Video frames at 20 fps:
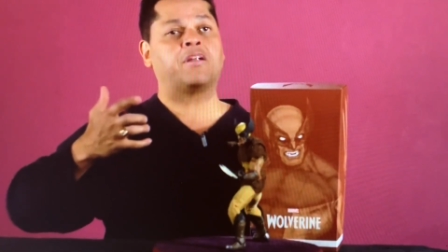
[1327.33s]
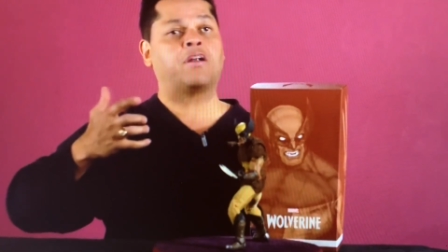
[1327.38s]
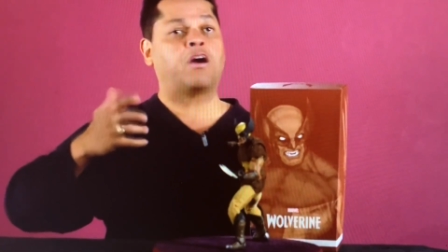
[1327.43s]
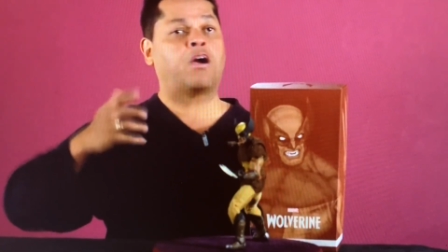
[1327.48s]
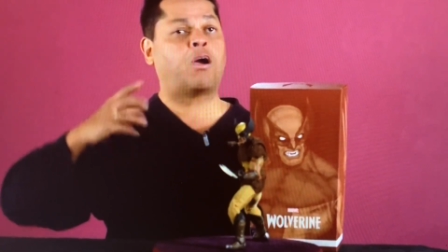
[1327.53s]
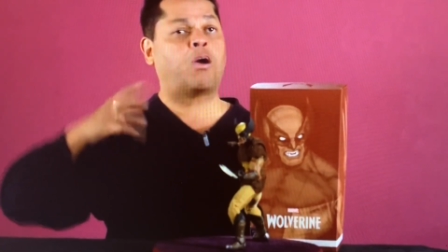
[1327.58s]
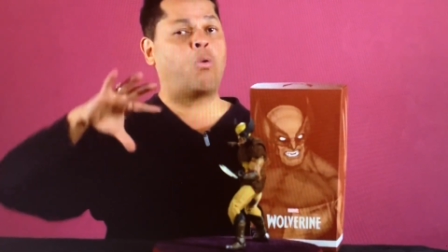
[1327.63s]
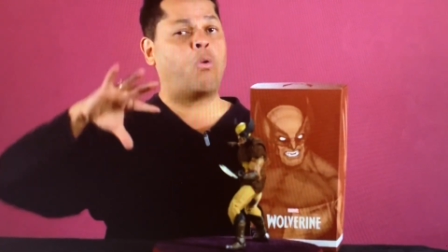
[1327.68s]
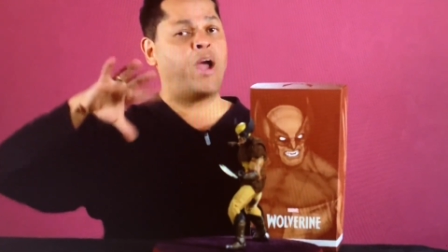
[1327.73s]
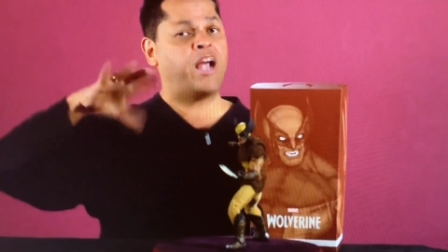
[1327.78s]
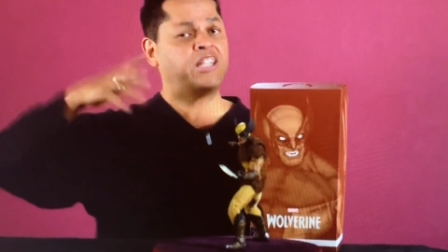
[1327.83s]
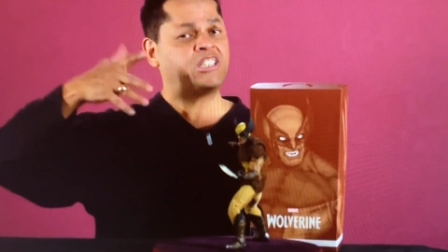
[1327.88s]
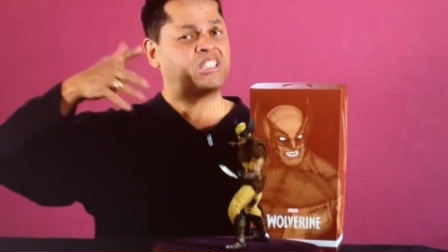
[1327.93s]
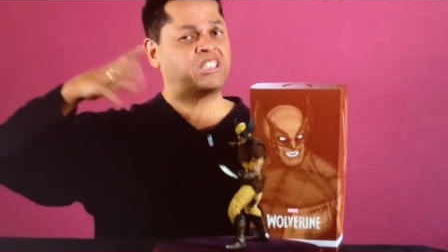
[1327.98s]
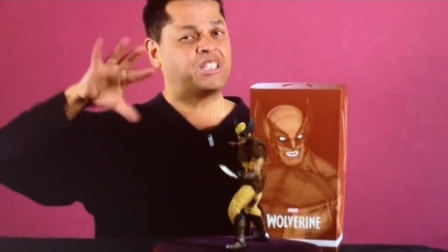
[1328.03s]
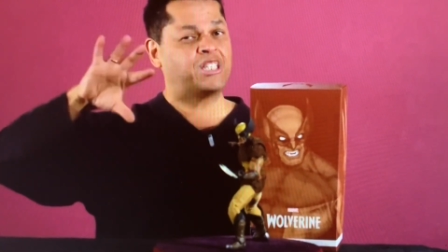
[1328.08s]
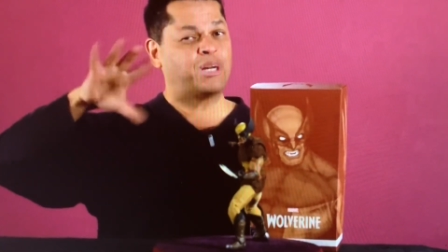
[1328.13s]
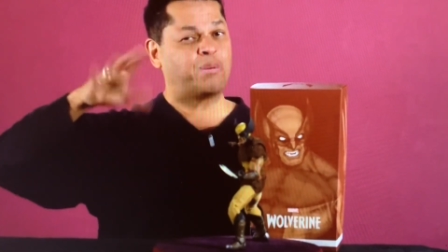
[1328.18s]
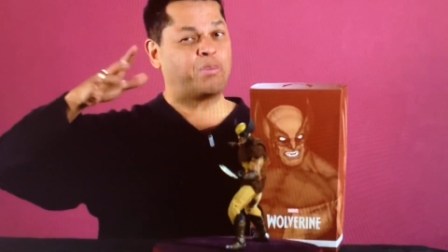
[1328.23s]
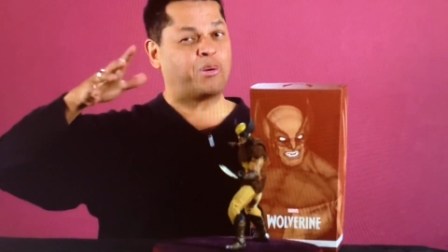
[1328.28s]
a
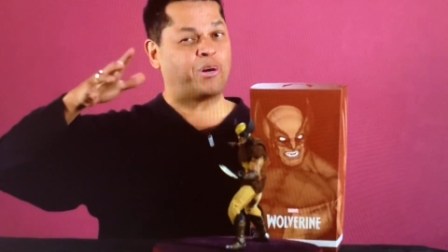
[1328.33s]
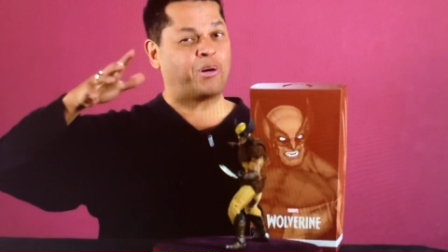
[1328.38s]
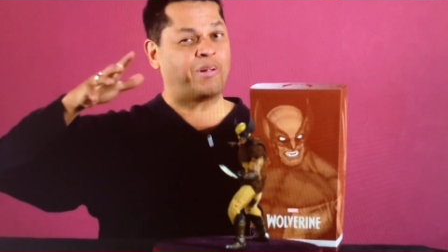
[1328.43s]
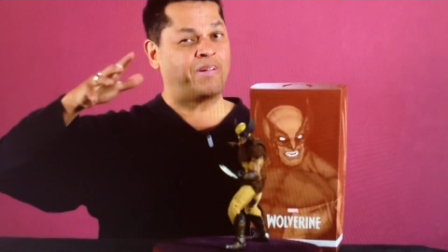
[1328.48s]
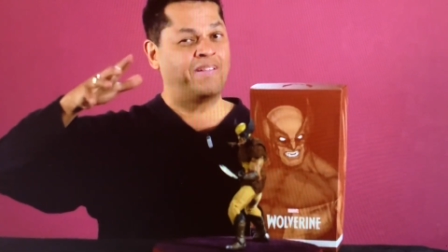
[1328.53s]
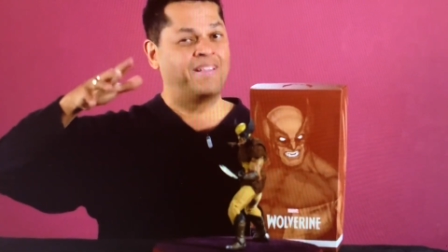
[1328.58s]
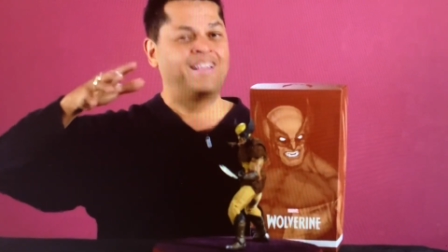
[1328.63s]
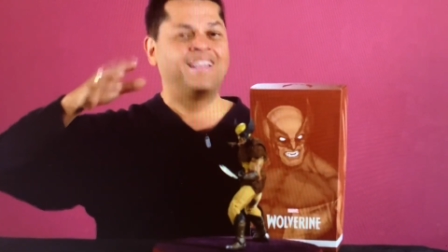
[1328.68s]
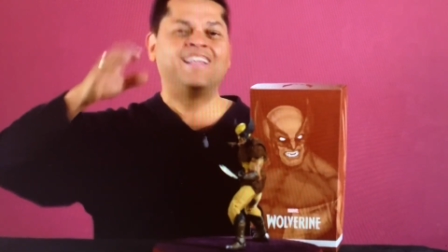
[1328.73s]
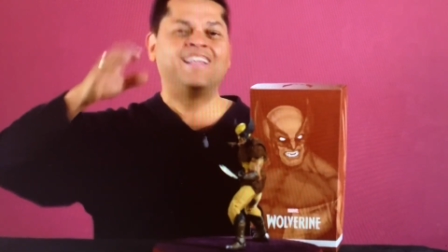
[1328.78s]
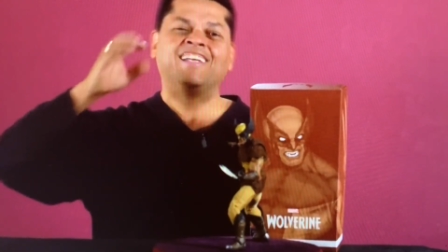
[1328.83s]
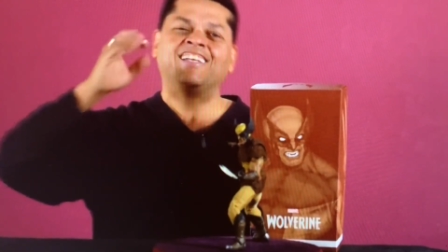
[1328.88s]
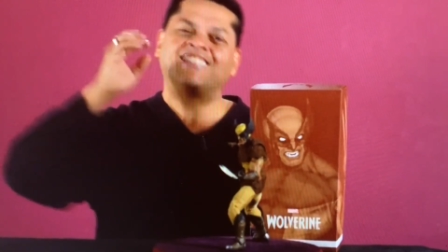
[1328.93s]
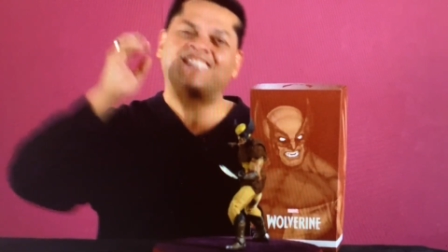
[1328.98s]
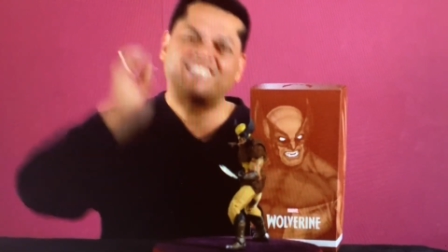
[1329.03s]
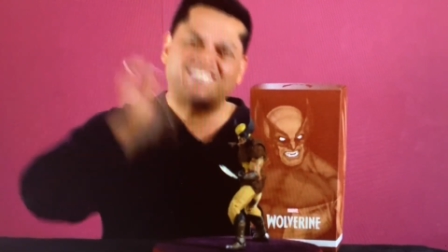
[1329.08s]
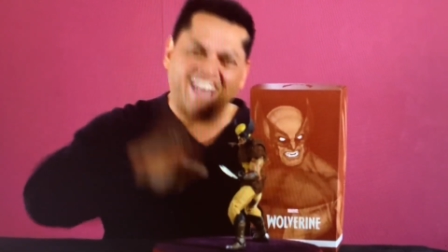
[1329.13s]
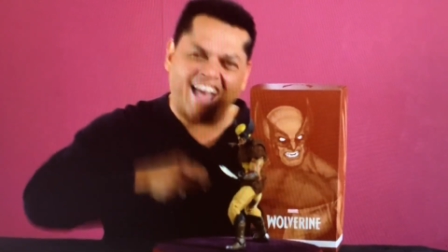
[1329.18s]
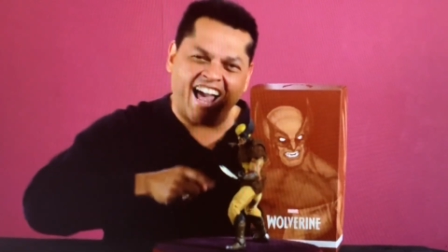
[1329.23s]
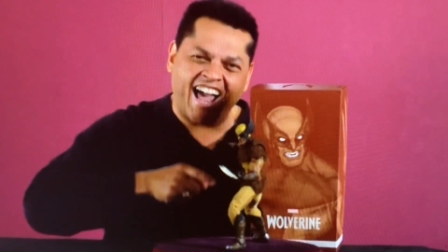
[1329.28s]
questionable
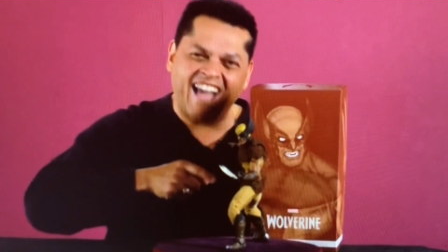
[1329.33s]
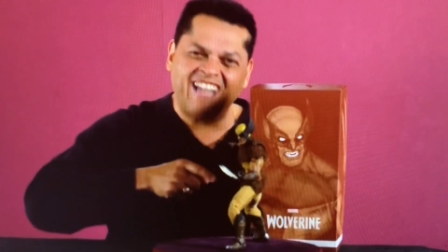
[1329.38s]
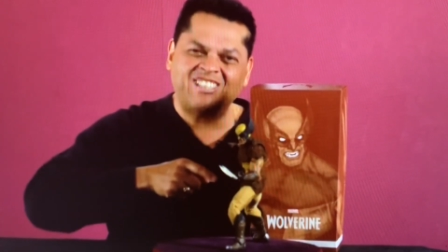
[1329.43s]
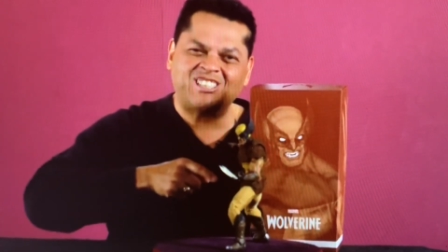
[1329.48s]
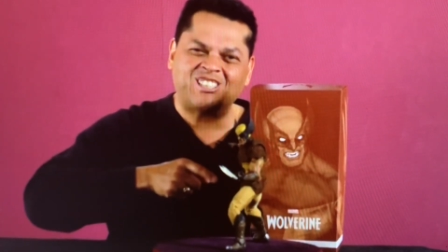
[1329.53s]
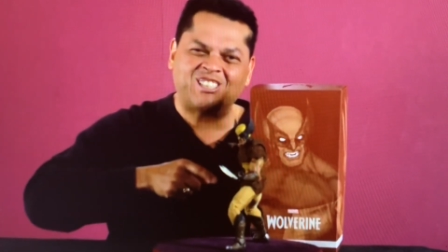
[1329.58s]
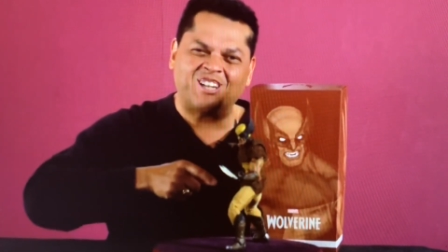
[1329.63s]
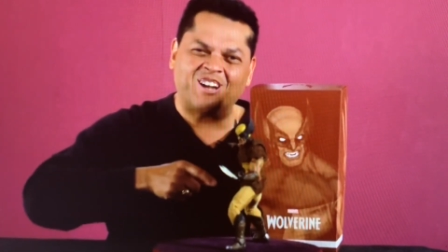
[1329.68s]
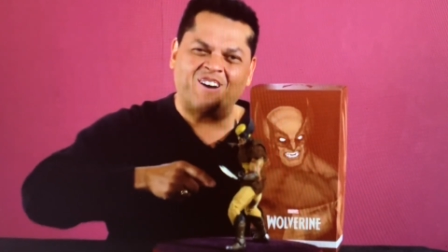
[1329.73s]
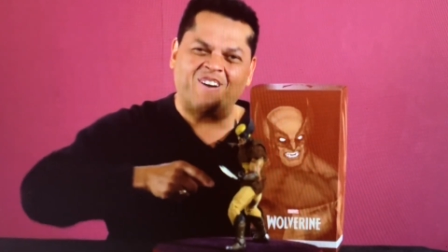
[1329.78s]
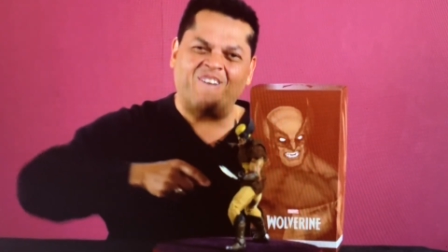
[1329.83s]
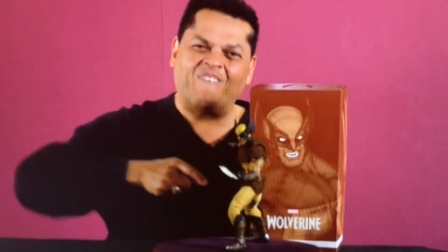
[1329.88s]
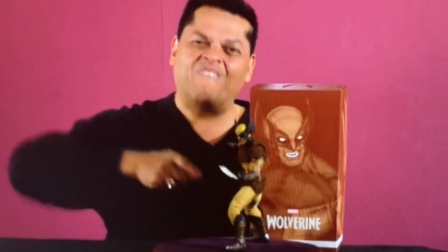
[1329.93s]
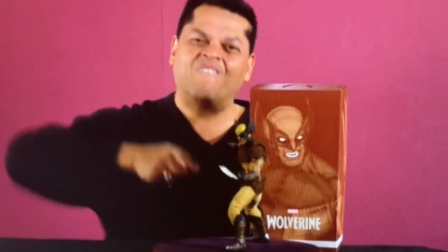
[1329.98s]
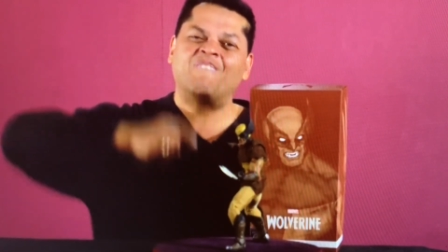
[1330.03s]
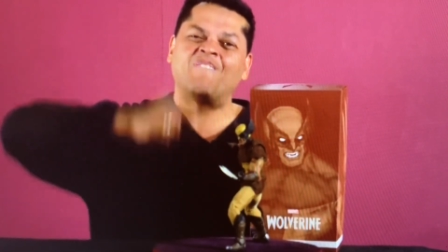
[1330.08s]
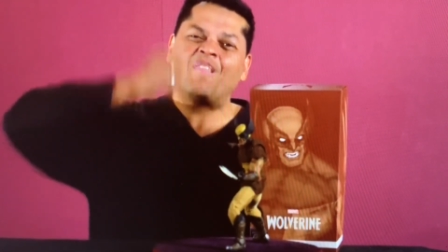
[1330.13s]
Sideshow